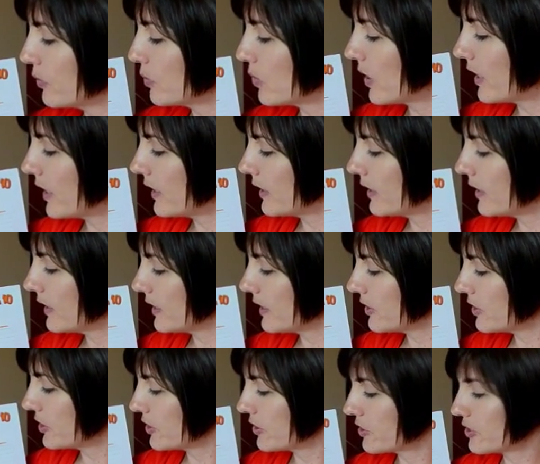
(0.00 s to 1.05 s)
1
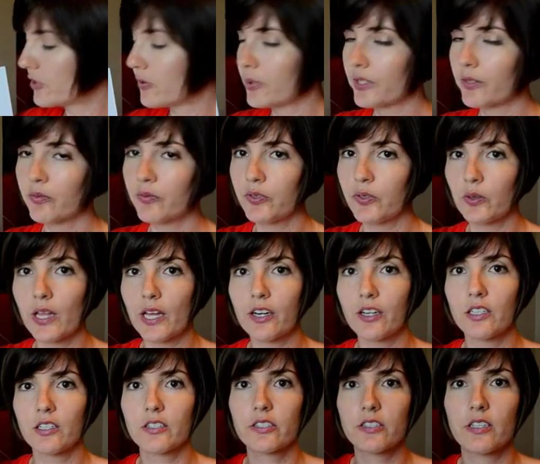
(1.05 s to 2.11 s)
is just doing a few
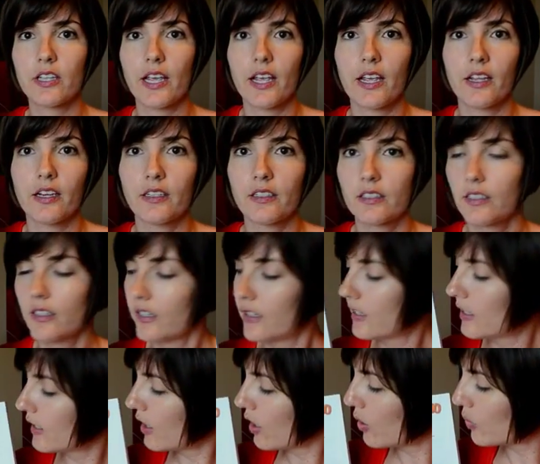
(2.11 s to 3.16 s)
letters and
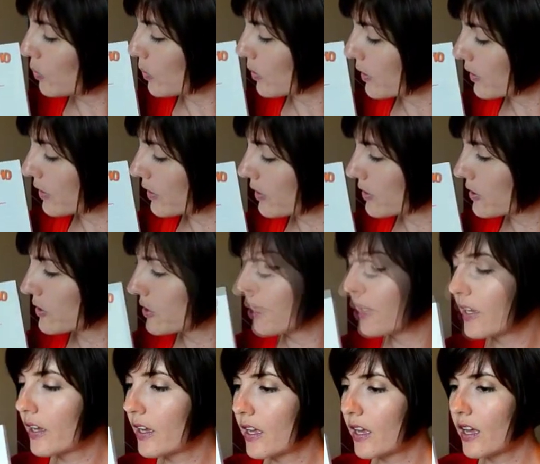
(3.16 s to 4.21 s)
a word or
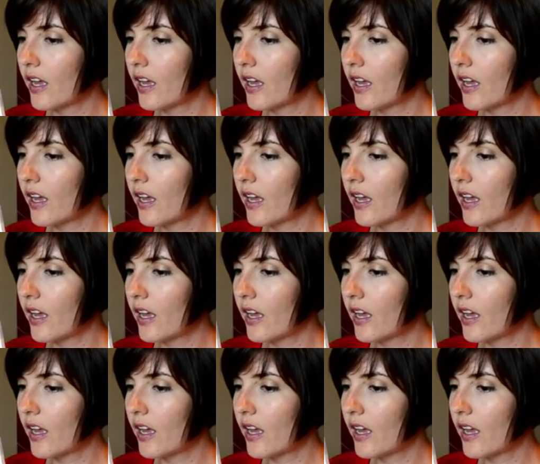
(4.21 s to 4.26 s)
so.